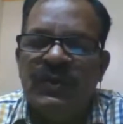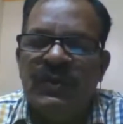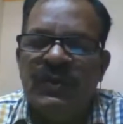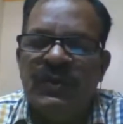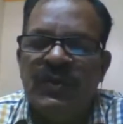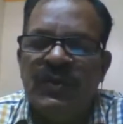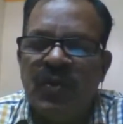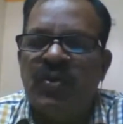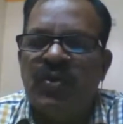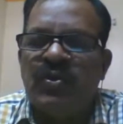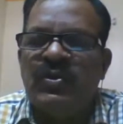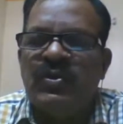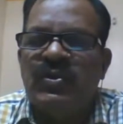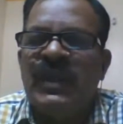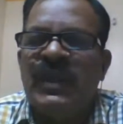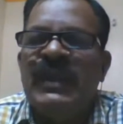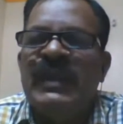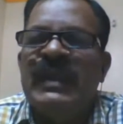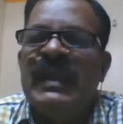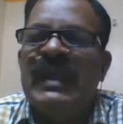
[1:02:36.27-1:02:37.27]
crores.
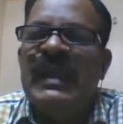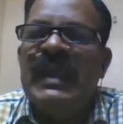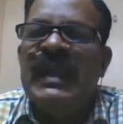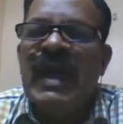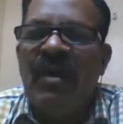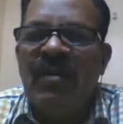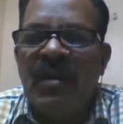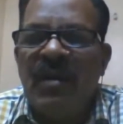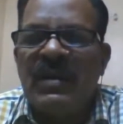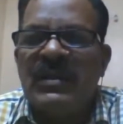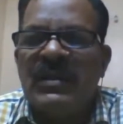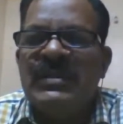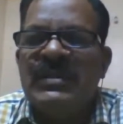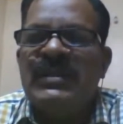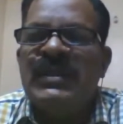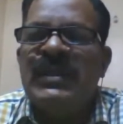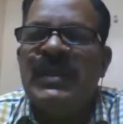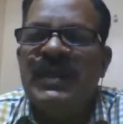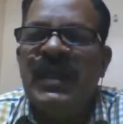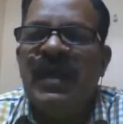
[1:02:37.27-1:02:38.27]
In our country,
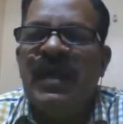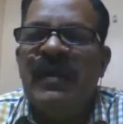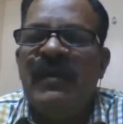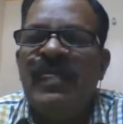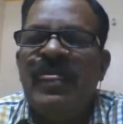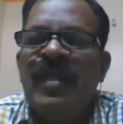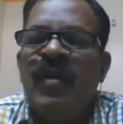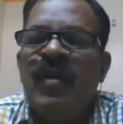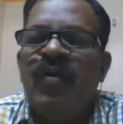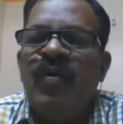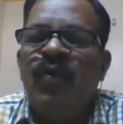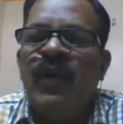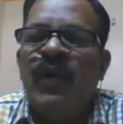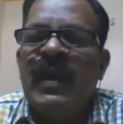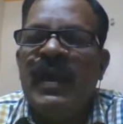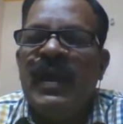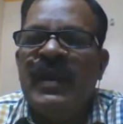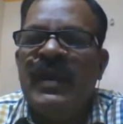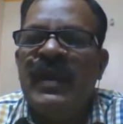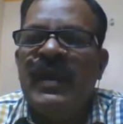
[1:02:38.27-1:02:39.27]
India, we are
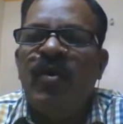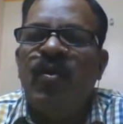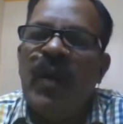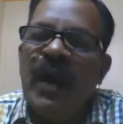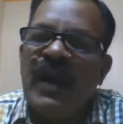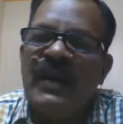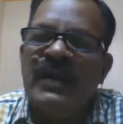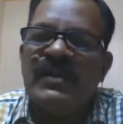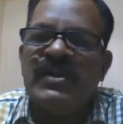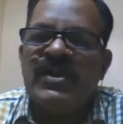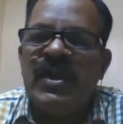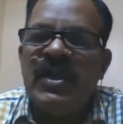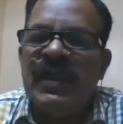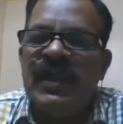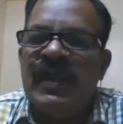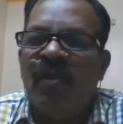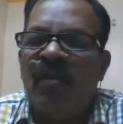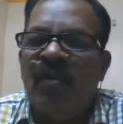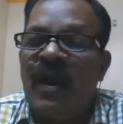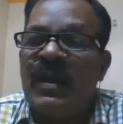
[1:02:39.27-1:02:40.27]
adding one Australia,
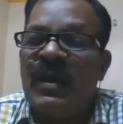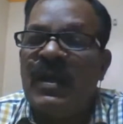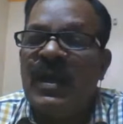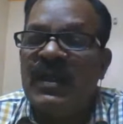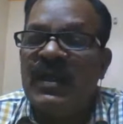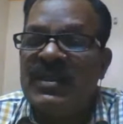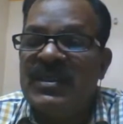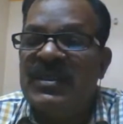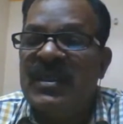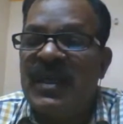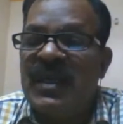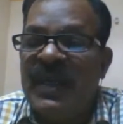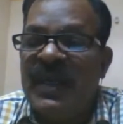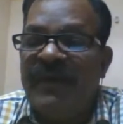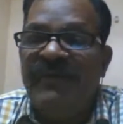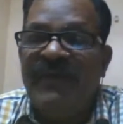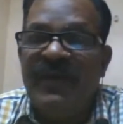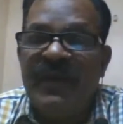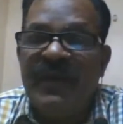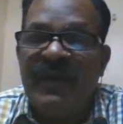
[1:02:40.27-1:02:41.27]
one continent
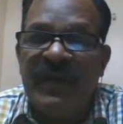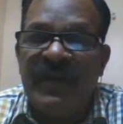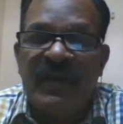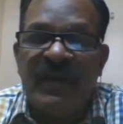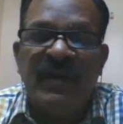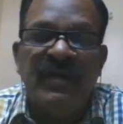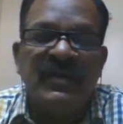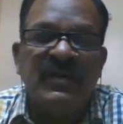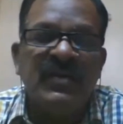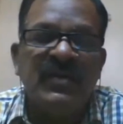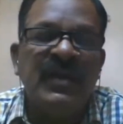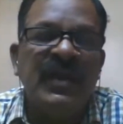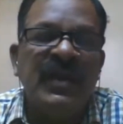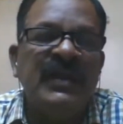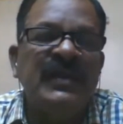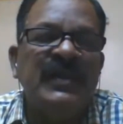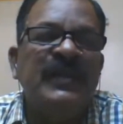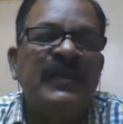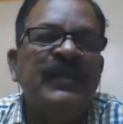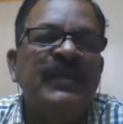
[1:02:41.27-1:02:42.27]
every year. So that
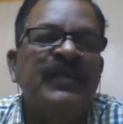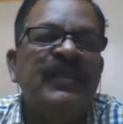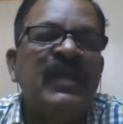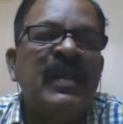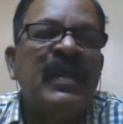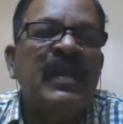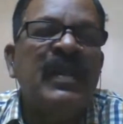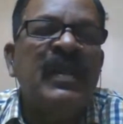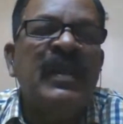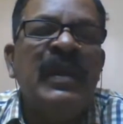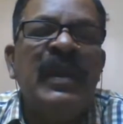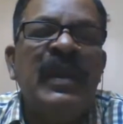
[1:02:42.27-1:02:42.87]
is a